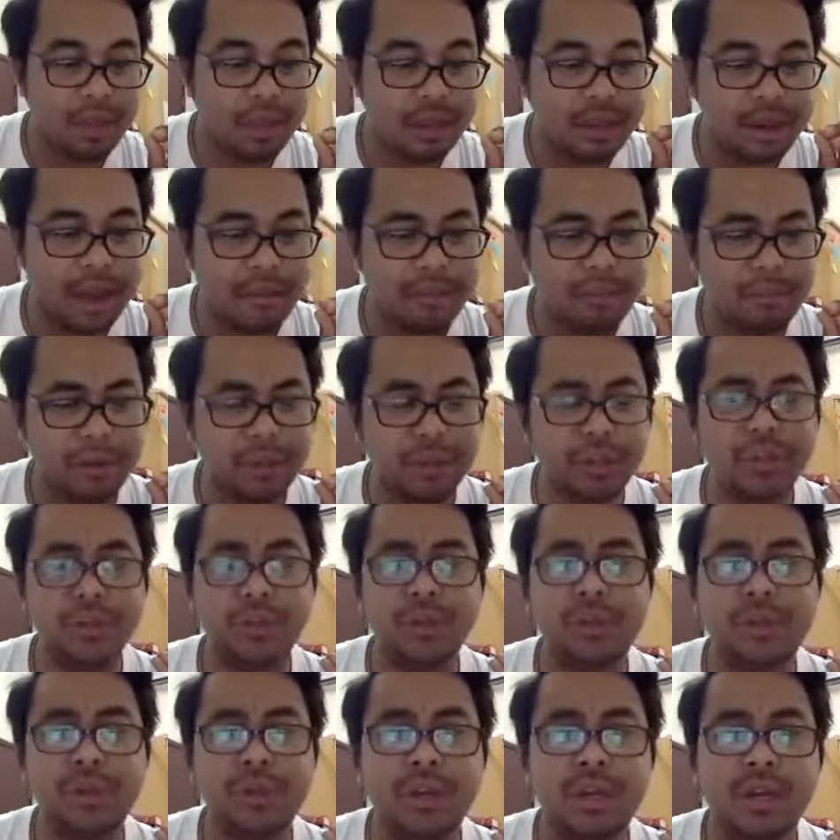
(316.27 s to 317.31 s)
Number
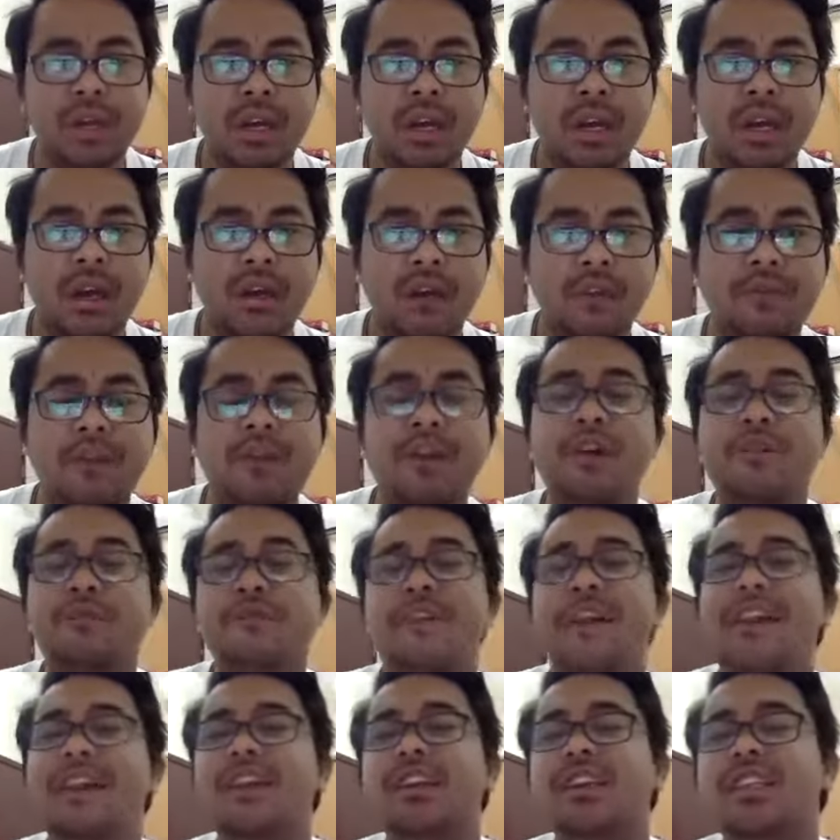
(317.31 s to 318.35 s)
two, fear of
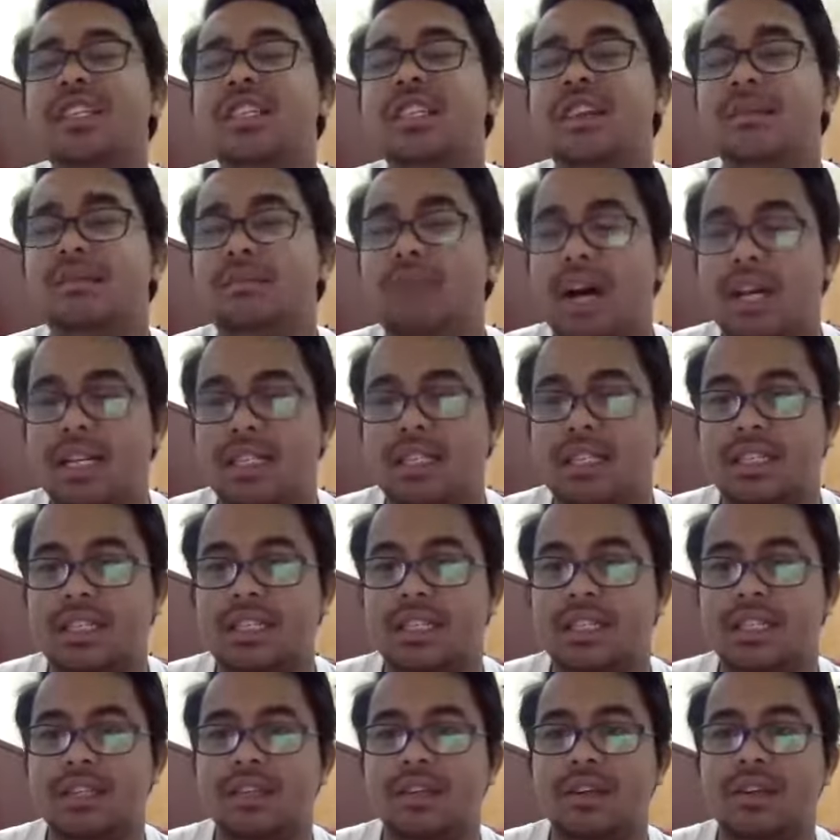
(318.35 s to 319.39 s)
failure is a
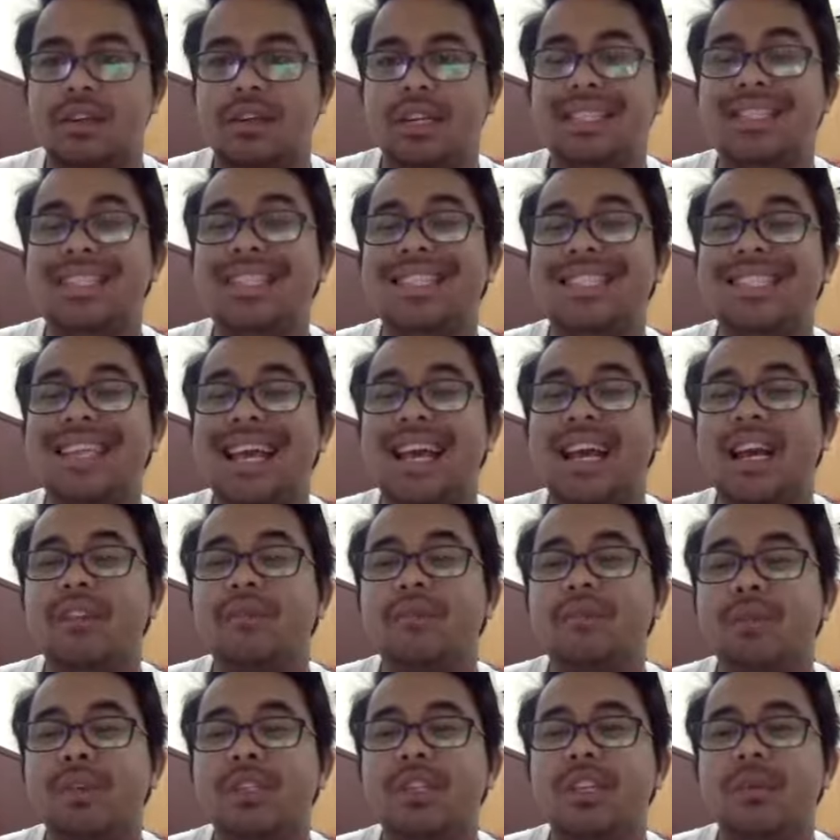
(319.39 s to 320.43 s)
must. So that's the
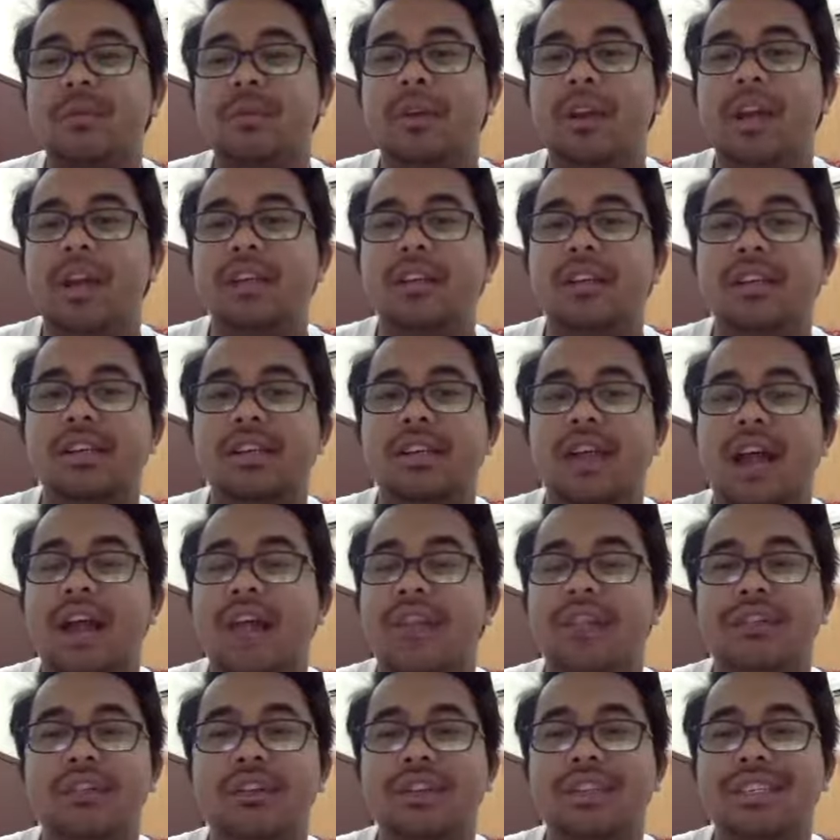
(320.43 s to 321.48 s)
second principle under,
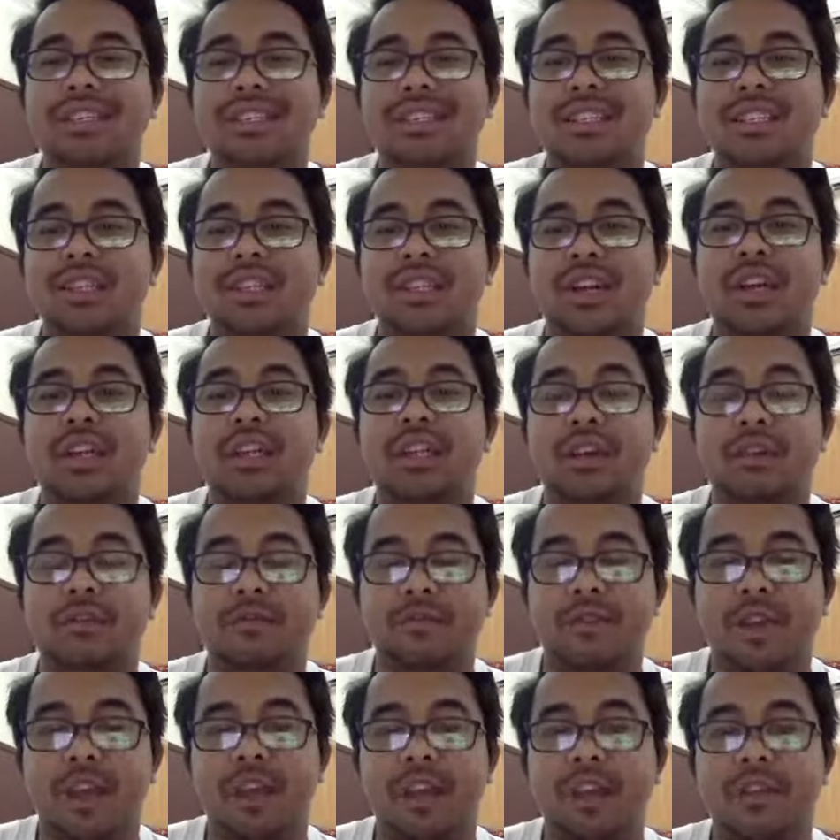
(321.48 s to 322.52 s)
under this start
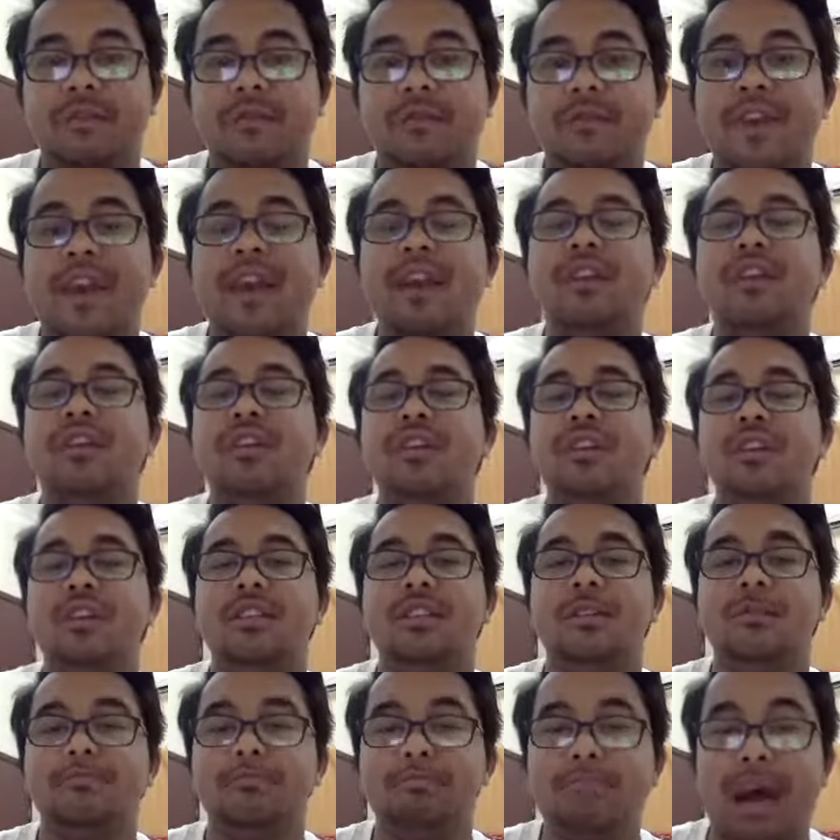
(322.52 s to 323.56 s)
afraid. Failure is a
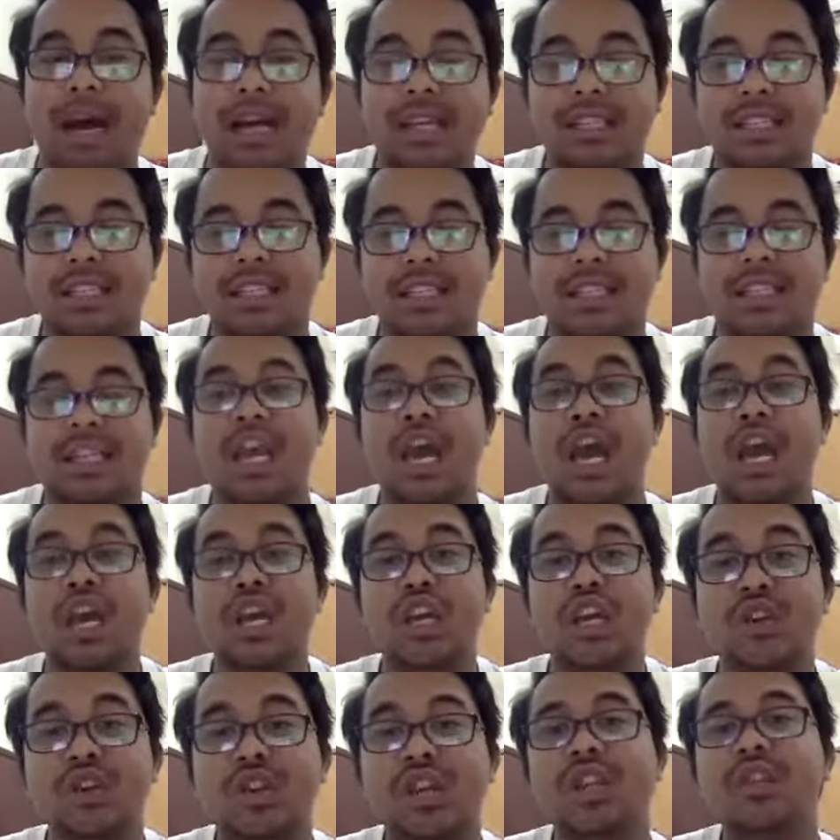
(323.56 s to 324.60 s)
must.
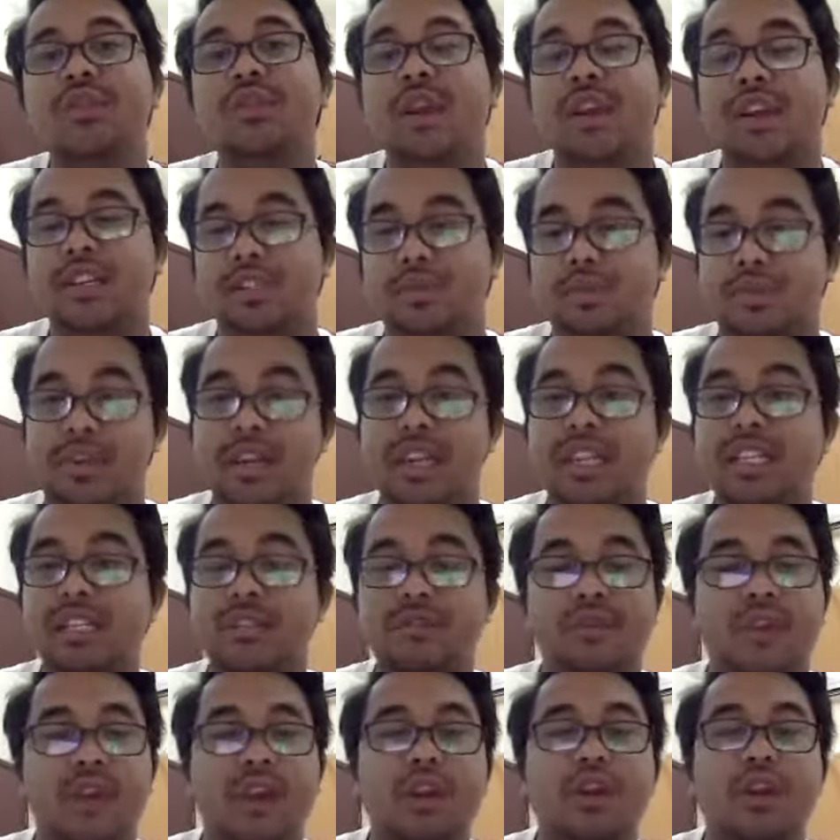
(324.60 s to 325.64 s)
You need to experience
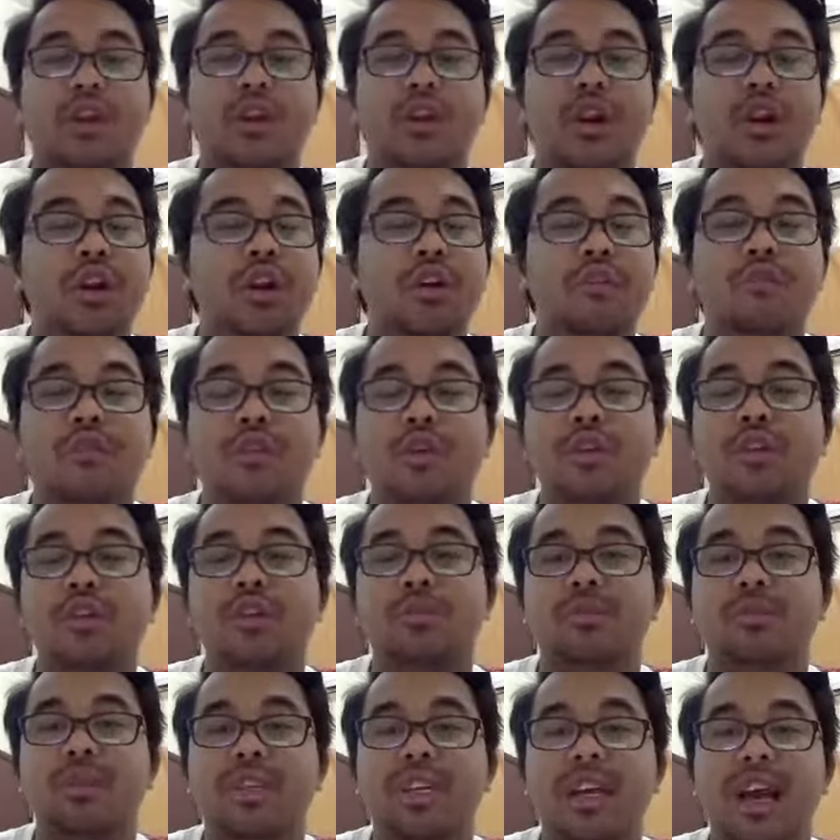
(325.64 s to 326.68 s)
failure in order for you
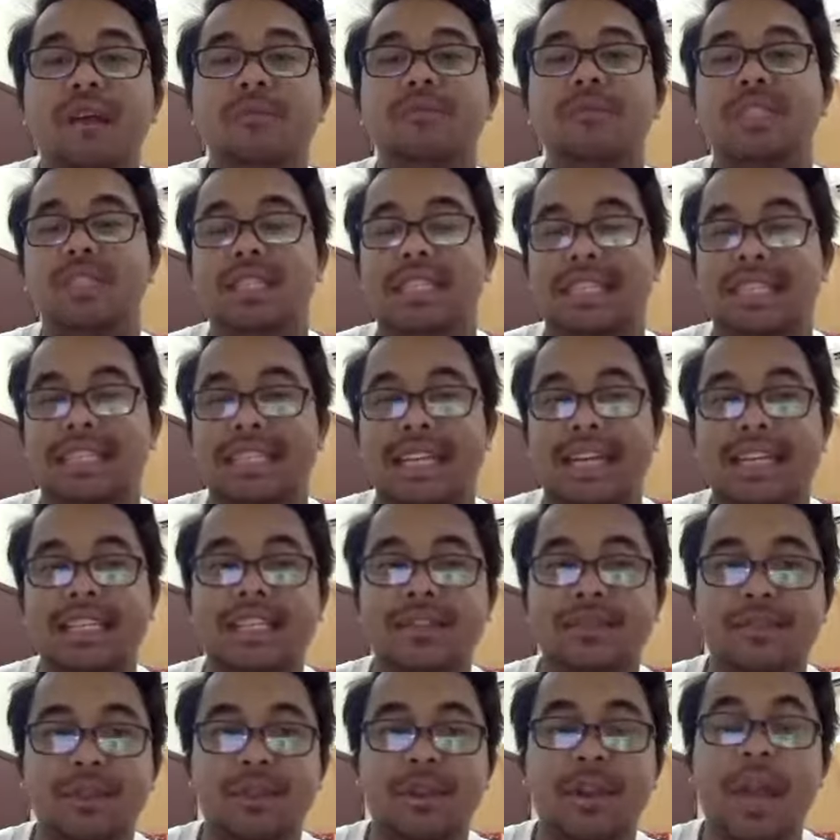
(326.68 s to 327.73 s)
to become
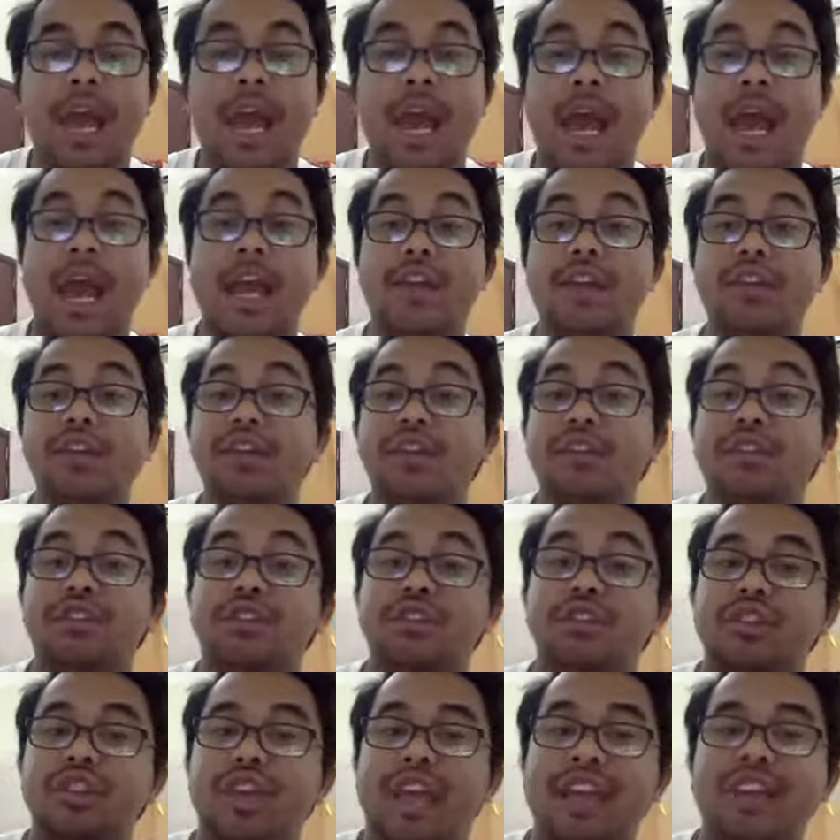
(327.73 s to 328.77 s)
successful. And you need to,
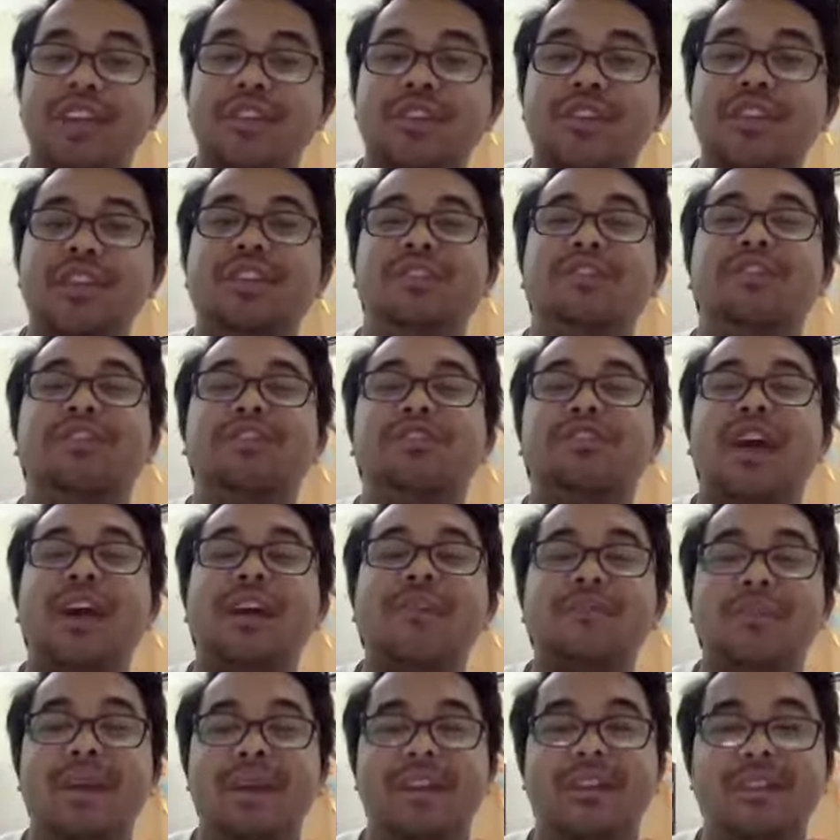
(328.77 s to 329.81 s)
and you need to try
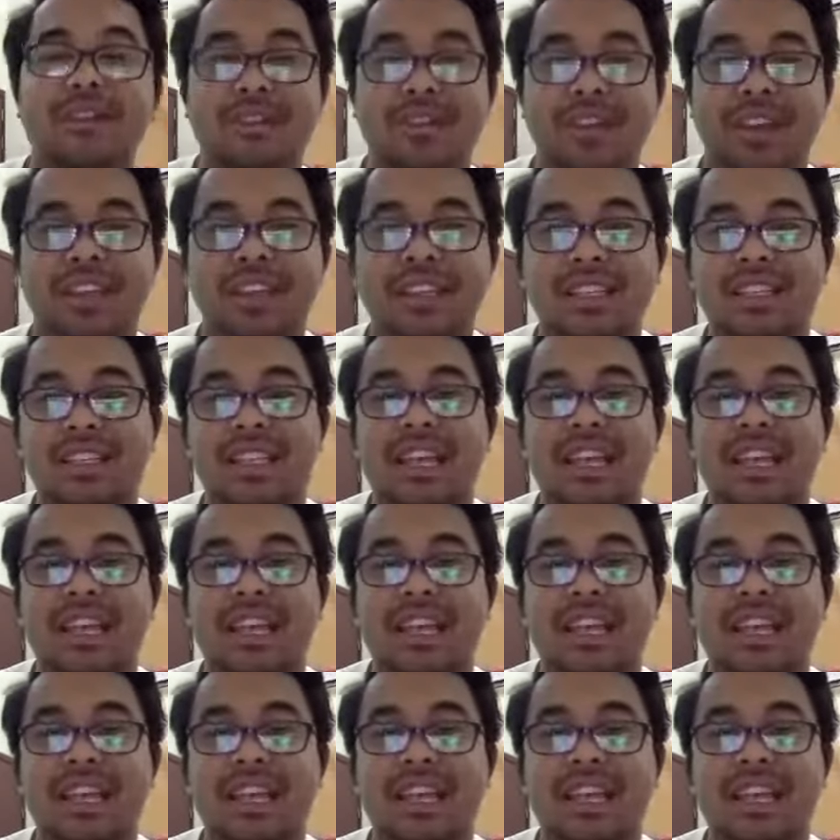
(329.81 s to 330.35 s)
many things.